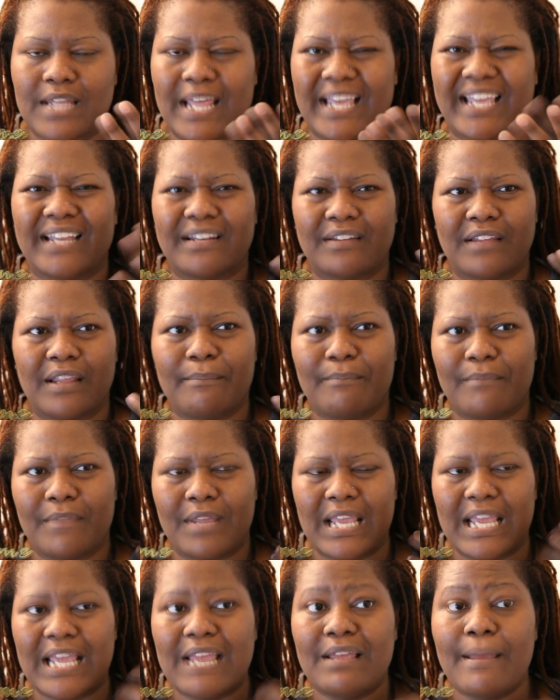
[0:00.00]
Like it
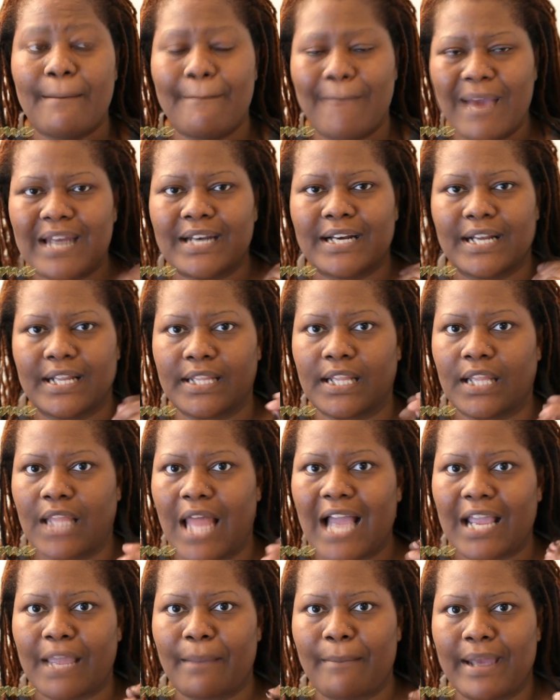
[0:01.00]
embedded in the
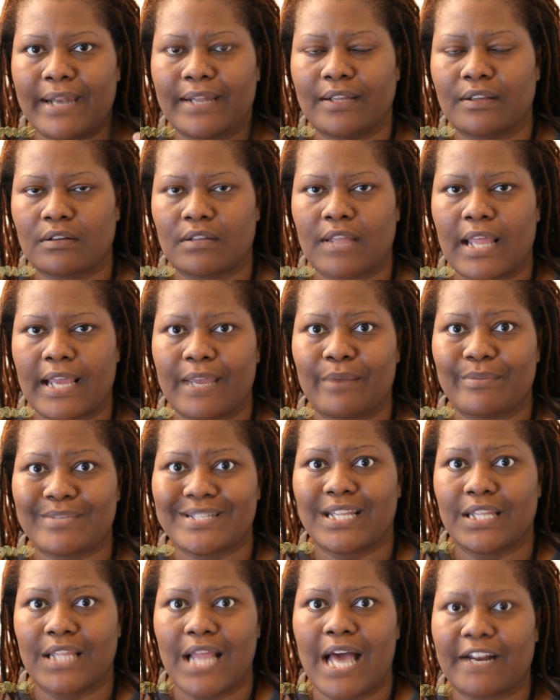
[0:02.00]
lock, it made it look like it
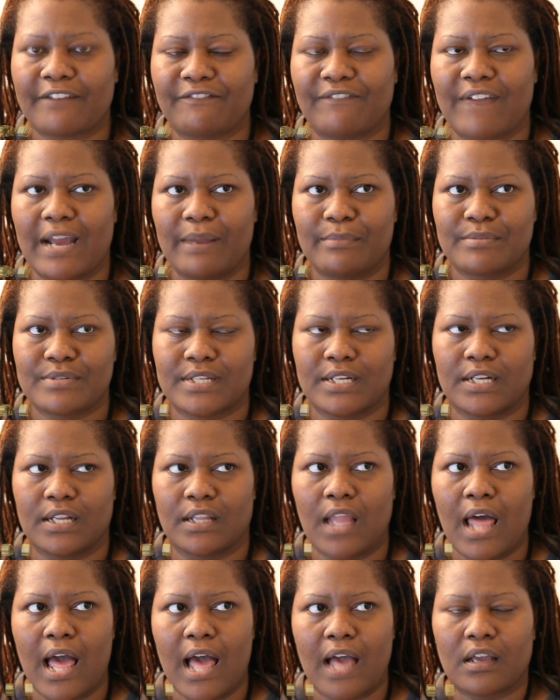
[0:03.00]
was a lot of fibers in the
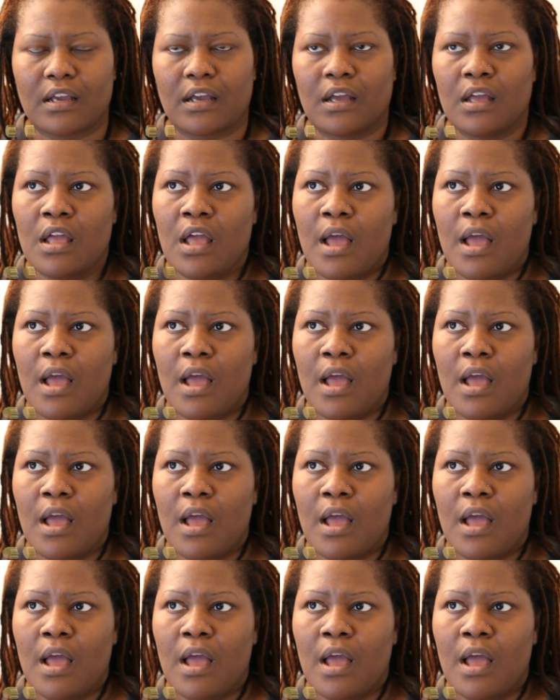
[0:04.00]
lock,